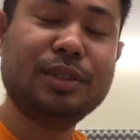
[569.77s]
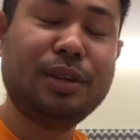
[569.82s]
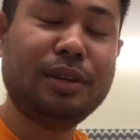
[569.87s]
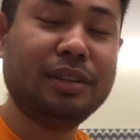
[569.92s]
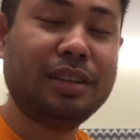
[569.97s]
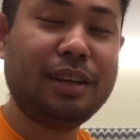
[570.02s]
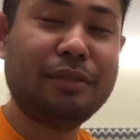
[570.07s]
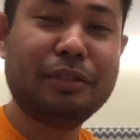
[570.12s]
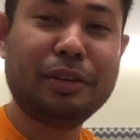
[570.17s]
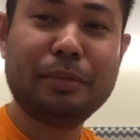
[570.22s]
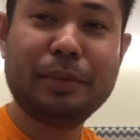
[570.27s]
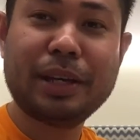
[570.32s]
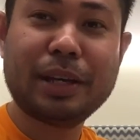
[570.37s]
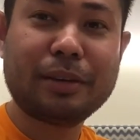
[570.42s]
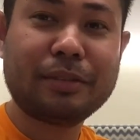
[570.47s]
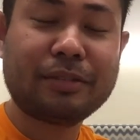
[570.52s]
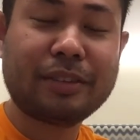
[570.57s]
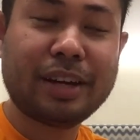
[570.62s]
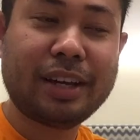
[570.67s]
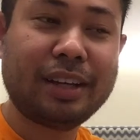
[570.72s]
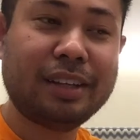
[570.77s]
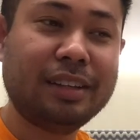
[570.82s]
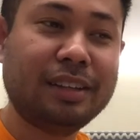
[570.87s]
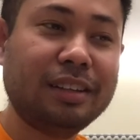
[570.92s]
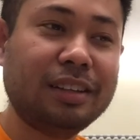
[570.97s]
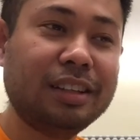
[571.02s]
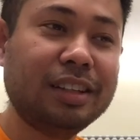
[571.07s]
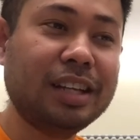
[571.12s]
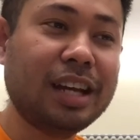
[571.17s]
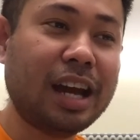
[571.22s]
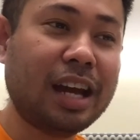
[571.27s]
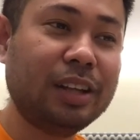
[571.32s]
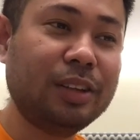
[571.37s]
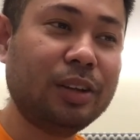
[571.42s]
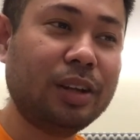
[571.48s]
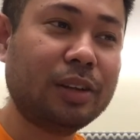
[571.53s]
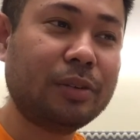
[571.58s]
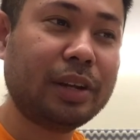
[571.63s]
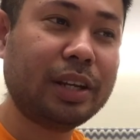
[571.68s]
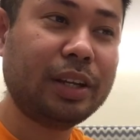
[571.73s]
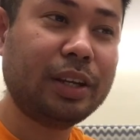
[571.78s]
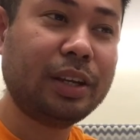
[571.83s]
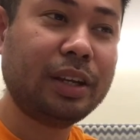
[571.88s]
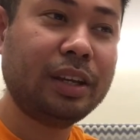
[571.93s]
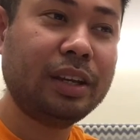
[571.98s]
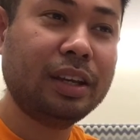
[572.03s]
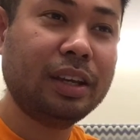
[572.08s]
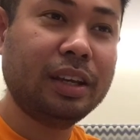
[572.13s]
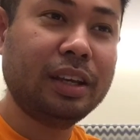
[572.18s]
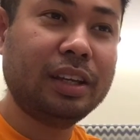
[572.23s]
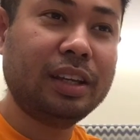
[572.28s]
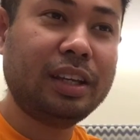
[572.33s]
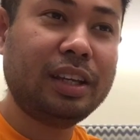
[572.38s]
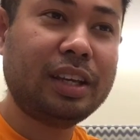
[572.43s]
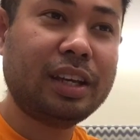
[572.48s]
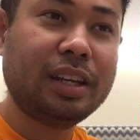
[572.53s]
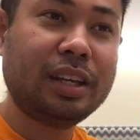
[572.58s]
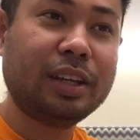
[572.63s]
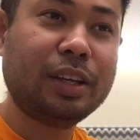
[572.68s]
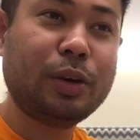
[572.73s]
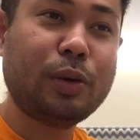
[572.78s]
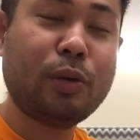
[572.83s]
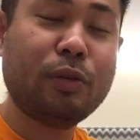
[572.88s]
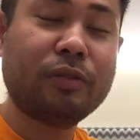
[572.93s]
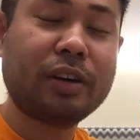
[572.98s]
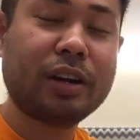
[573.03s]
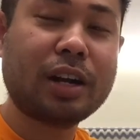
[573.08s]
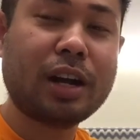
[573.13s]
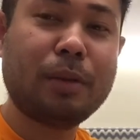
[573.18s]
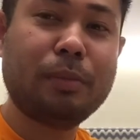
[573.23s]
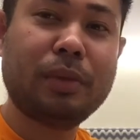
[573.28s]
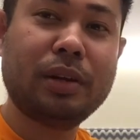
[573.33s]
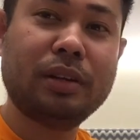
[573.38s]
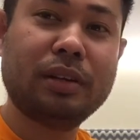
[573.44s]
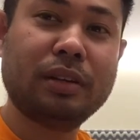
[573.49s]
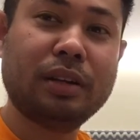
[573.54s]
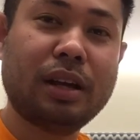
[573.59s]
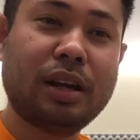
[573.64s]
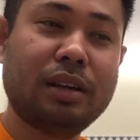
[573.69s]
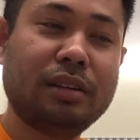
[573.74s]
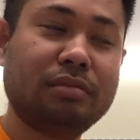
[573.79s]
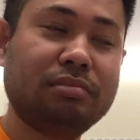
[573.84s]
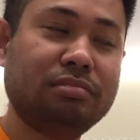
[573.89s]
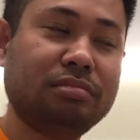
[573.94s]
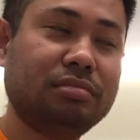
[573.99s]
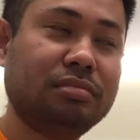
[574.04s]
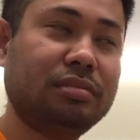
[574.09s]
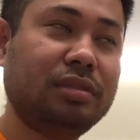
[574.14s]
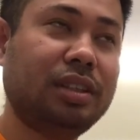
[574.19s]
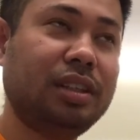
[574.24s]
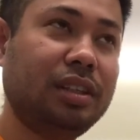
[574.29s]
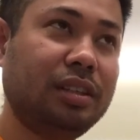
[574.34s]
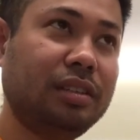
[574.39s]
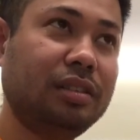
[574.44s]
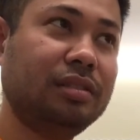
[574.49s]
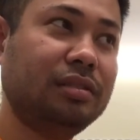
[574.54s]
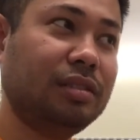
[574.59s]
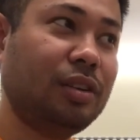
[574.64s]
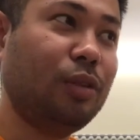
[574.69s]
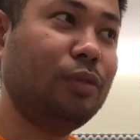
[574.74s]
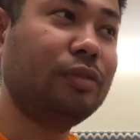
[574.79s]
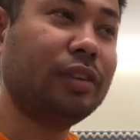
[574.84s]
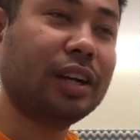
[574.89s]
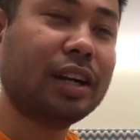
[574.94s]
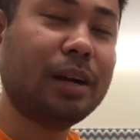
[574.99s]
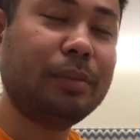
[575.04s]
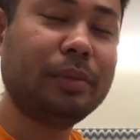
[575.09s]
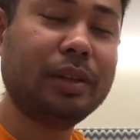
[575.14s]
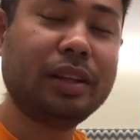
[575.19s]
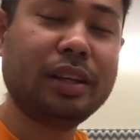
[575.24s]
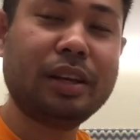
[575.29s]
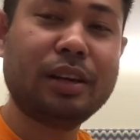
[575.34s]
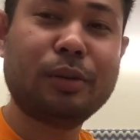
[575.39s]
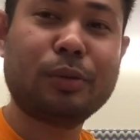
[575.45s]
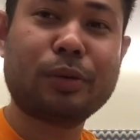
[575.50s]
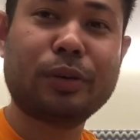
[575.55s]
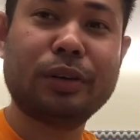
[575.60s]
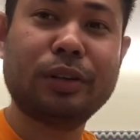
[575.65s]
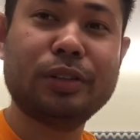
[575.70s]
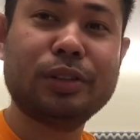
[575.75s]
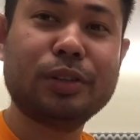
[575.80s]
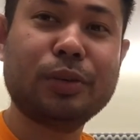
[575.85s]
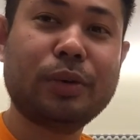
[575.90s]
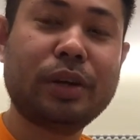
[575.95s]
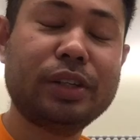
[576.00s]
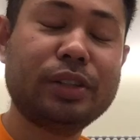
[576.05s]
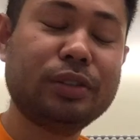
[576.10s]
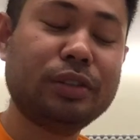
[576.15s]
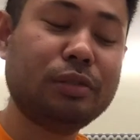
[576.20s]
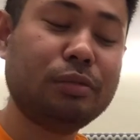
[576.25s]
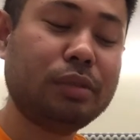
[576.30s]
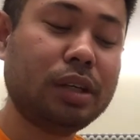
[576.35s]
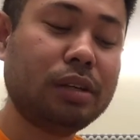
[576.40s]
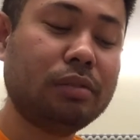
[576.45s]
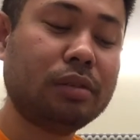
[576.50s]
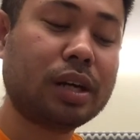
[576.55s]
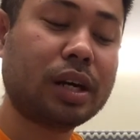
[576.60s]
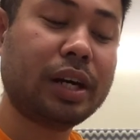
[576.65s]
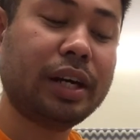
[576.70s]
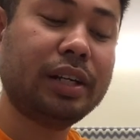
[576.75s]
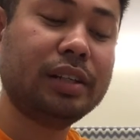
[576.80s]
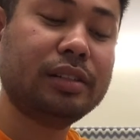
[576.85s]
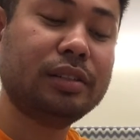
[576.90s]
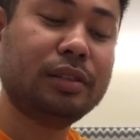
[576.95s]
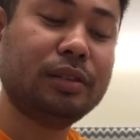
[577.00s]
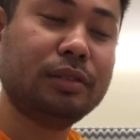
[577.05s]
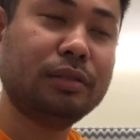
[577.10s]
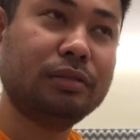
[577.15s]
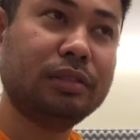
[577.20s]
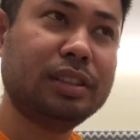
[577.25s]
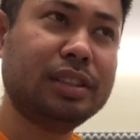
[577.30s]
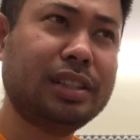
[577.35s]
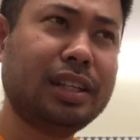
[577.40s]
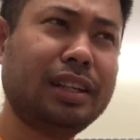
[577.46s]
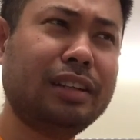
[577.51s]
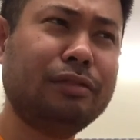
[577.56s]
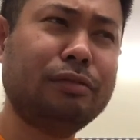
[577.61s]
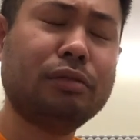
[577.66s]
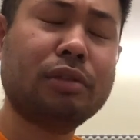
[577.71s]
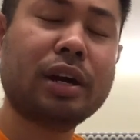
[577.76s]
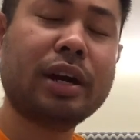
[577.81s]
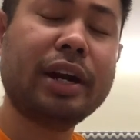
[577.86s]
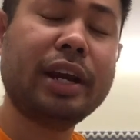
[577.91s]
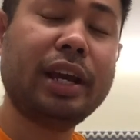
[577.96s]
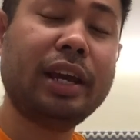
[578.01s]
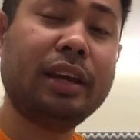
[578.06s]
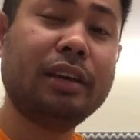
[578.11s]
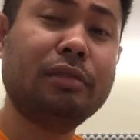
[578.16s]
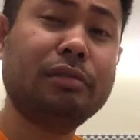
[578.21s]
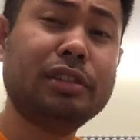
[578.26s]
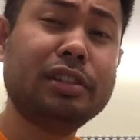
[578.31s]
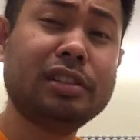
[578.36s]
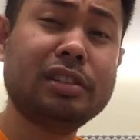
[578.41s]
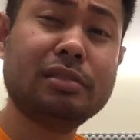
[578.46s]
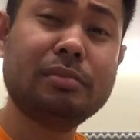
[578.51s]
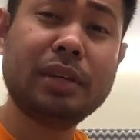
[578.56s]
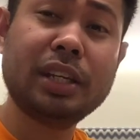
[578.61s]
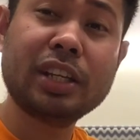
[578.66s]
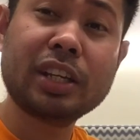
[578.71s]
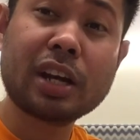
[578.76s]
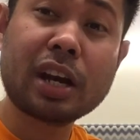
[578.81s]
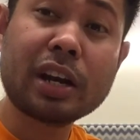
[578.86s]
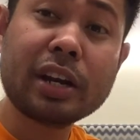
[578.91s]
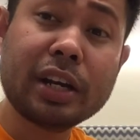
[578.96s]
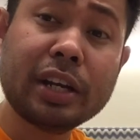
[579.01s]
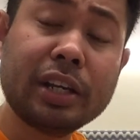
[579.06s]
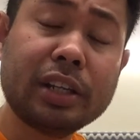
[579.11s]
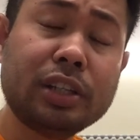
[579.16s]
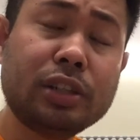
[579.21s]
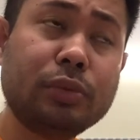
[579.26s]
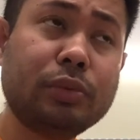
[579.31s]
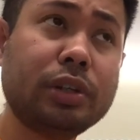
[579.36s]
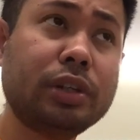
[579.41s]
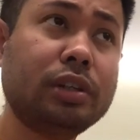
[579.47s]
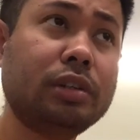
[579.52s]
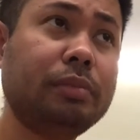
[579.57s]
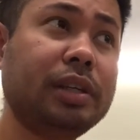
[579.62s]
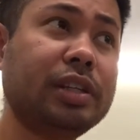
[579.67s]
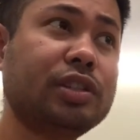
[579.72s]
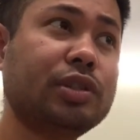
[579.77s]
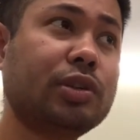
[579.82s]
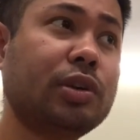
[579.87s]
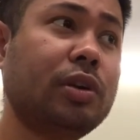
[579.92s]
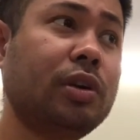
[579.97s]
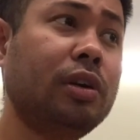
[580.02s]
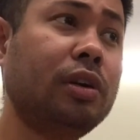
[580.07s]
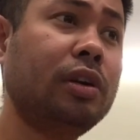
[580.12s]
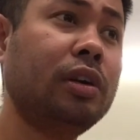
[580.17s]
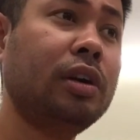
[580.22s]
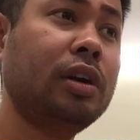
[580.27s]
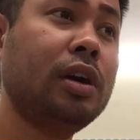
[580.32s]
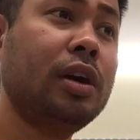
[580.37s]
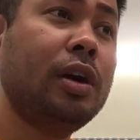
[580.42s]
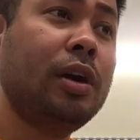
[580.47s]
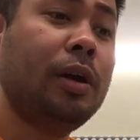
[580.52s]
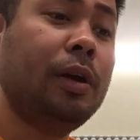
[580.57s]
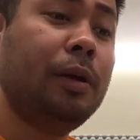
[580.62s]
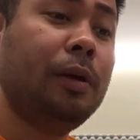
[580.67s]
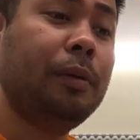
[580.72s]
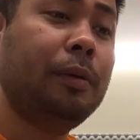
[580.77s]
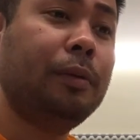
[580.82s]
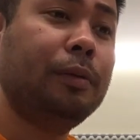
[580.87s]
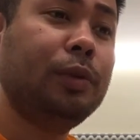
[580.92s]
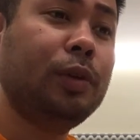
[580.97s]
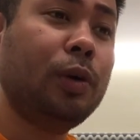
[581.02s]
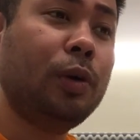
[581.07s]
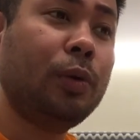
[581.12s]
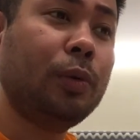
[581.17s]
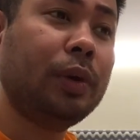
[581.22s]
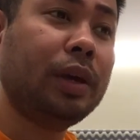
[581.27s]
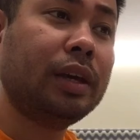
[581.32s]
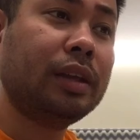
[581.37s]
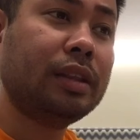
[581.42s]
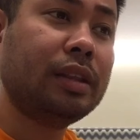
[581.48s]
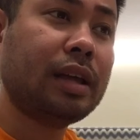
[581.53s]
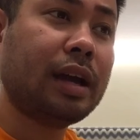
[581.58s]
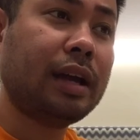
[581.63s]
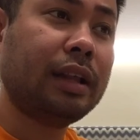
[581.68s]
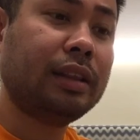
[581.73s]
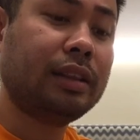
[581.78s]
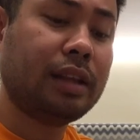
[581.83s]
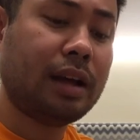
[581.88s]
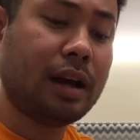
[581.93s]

never be afraid. God already, iyan ang i-overcome na-overcome na niya ang world. So why should we worry? So instead of worrying, we should be encouraged. We should be strong, knowing that